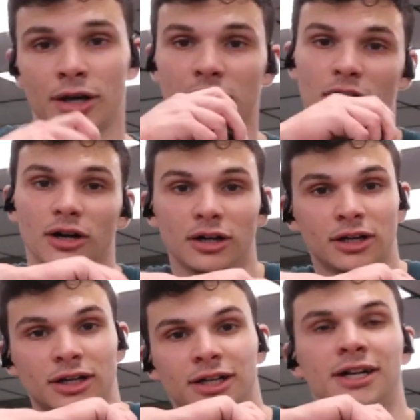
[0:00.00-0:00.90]
Alright, y'all.
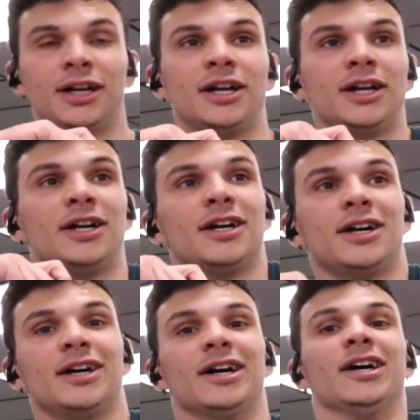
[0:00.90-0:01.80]

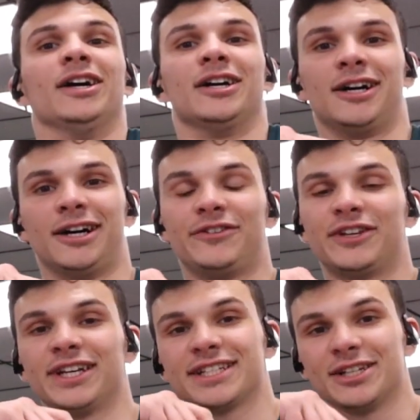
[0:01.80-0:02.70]

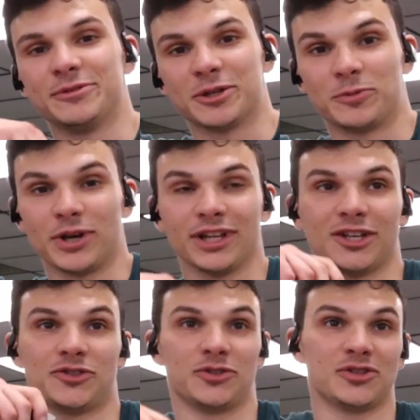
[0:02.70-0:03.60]
If you can't tell, I'm out of
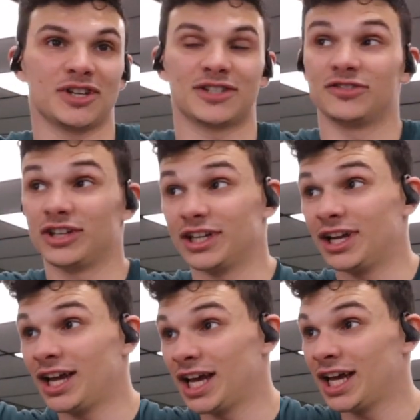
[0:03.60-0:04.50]
breath after the sets of eight.
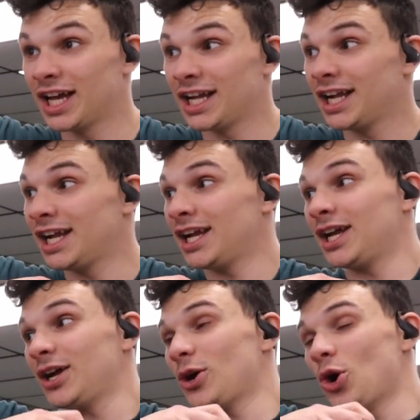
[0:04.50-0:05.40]

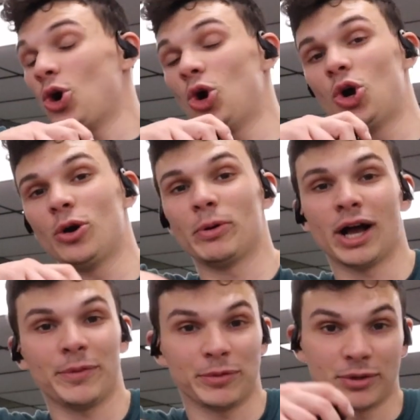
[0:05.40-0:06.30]

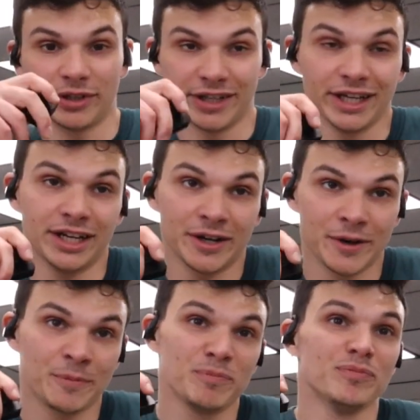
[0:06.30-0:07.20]
But happy Monday.
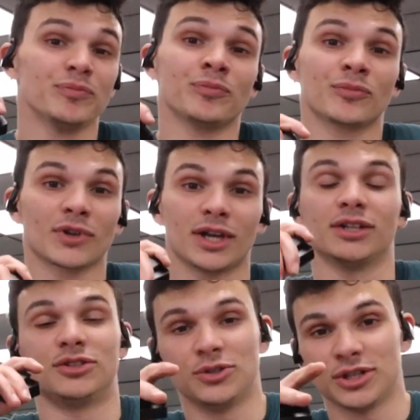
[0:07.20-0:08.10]

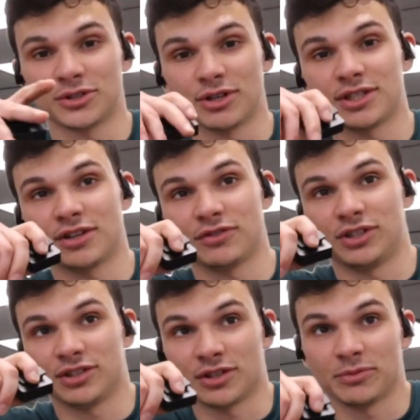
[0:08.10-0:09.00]
2 days of rest
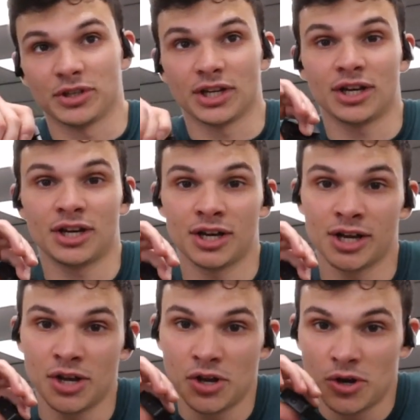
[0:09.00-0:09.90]
definitely did something.
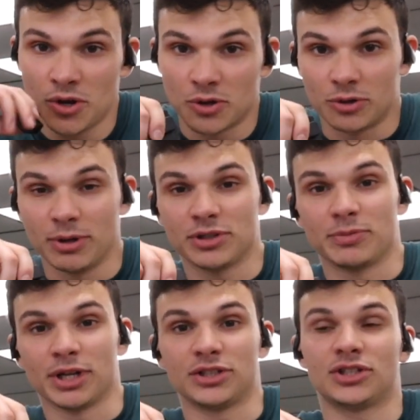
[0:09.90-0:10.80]
We're about to
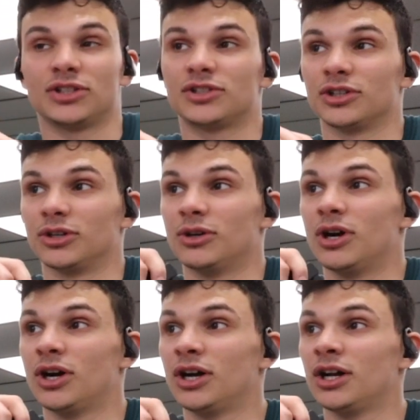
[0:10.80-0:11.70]
bench, so
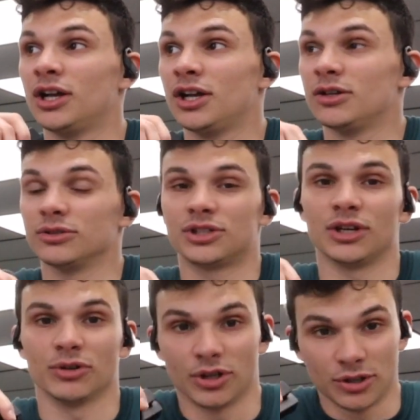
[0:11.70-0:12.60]
we'll
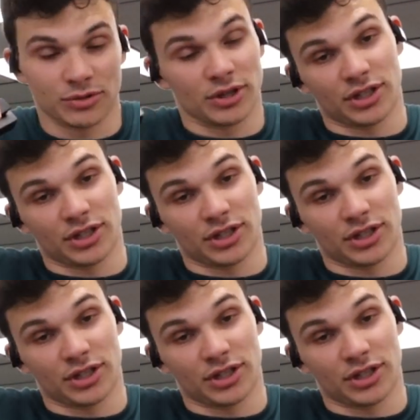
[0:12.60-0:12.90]
see how it goes.